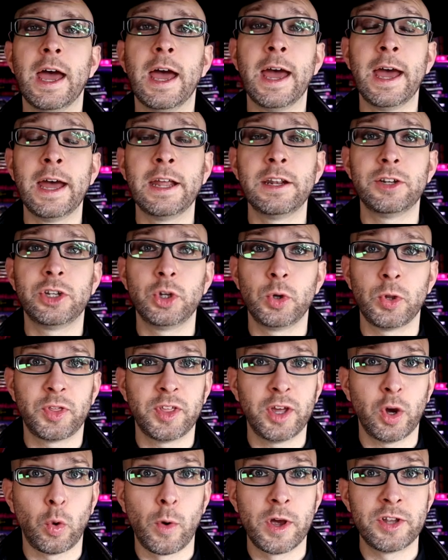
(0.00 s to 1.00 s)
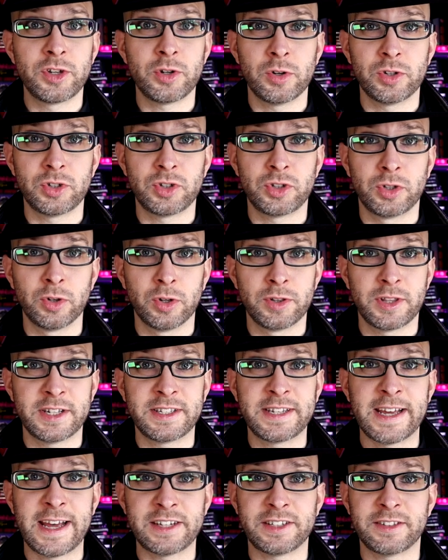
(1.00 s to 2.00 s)
And do you think Wizard stood the
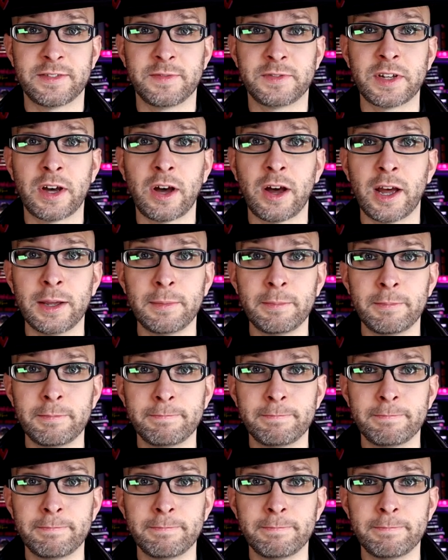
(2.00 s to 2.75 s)
test of time?